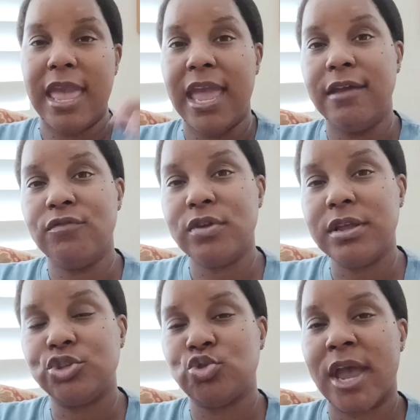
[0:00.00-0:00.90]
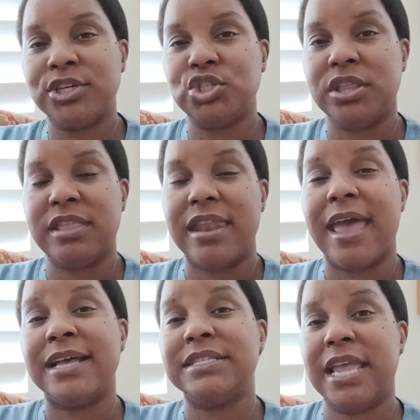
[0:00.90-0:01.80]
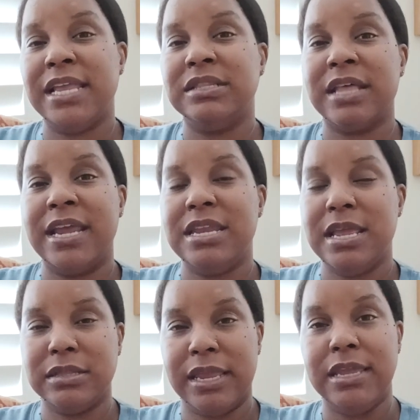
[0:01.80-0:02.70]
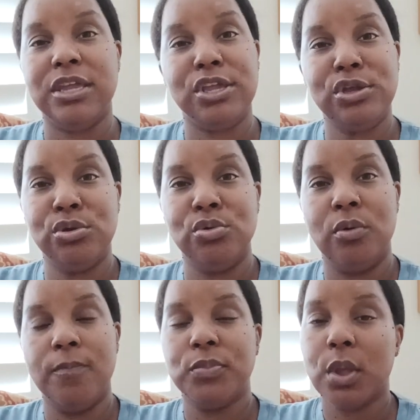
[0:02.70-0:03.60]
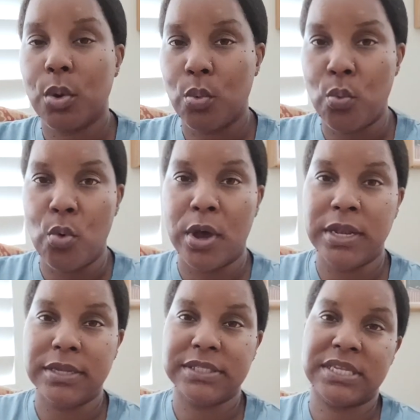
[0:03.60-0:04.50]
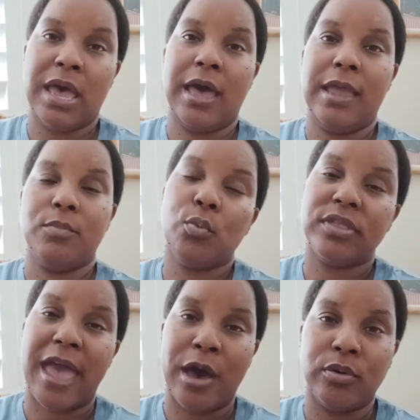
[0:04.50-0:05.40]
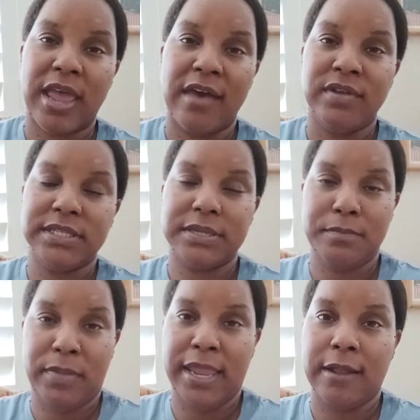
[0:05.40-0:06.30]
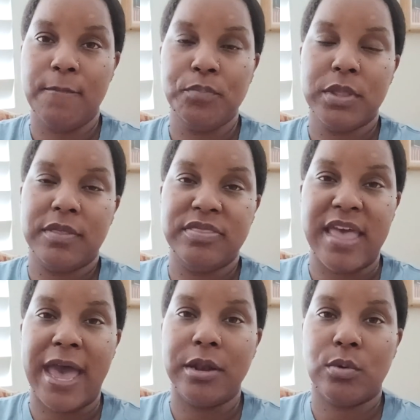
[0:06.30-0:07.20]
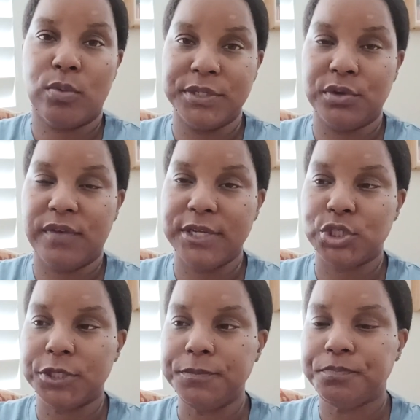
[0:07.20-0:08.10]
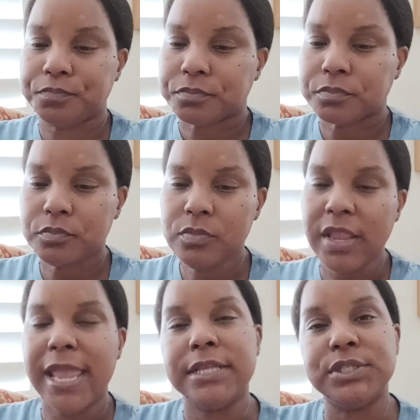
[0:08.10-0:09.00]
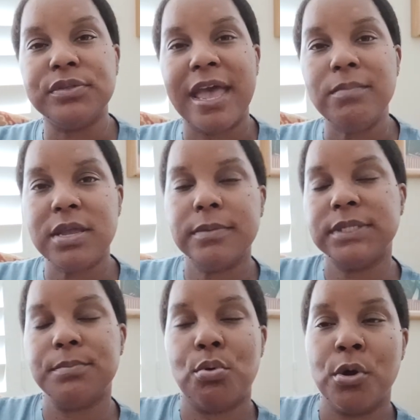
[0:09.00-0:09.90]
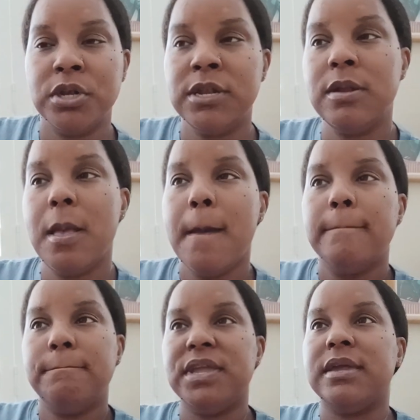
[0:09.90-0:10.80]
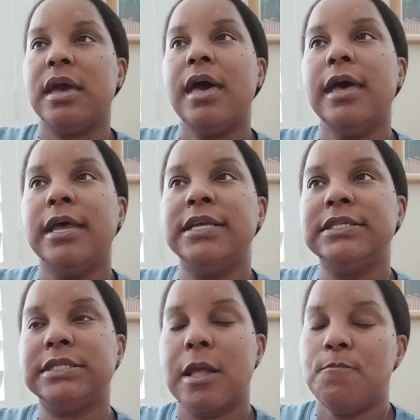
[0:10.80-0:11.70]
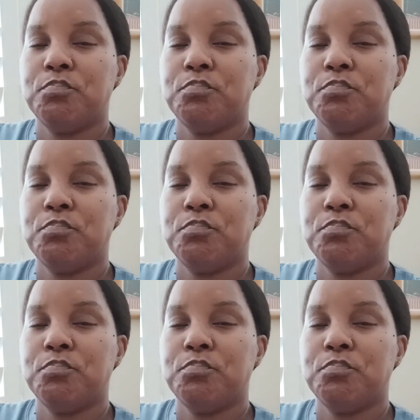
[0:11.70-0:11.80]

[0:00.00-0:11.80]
every attraction that has a Lightning Lane queue one time without having to make that reservation. And so that becomes important, because